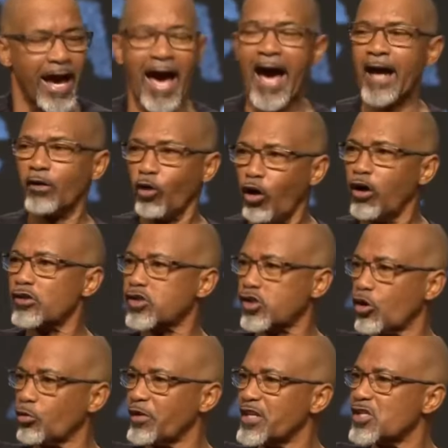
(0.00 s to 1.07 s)
and
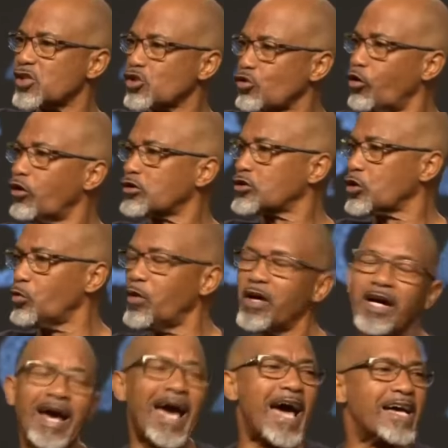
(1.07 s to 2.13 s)
also restore to
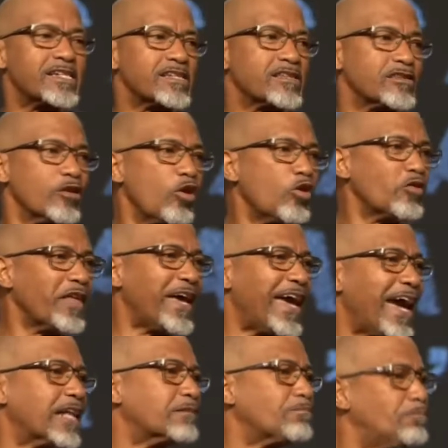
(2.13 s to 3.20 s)
her as though there
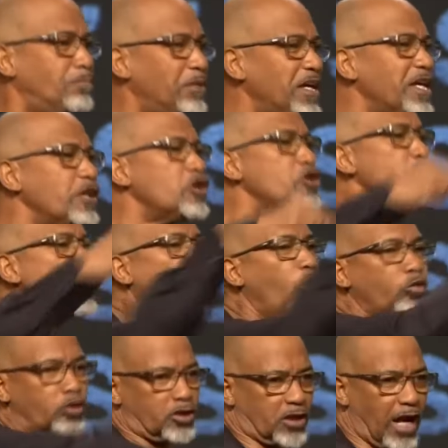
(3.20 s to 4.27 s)
had been
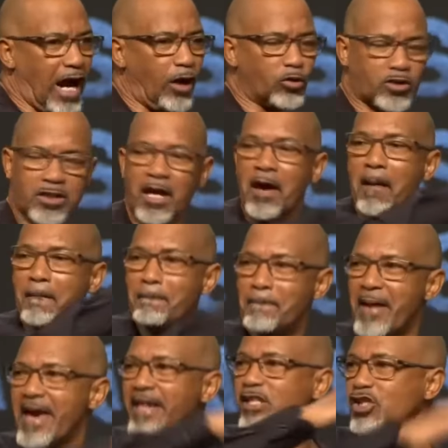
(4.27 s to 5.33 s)
no drought.
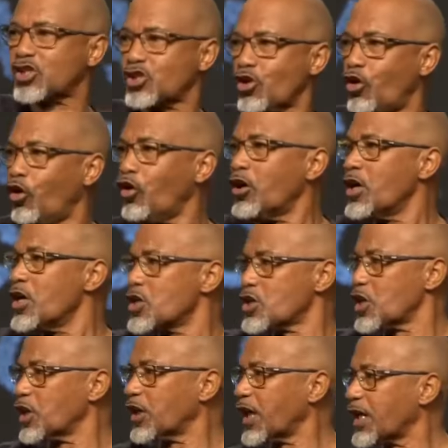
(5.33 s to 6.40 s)
Make sure
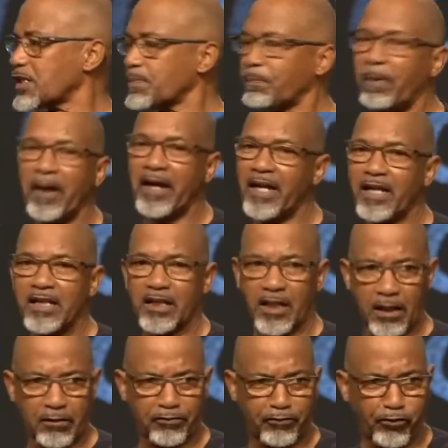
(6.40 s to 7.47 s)
she gets paid
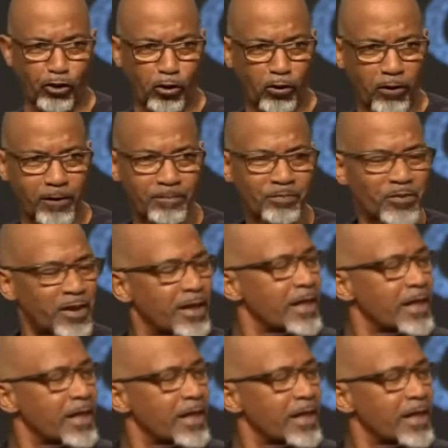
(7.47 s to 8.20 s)
in full.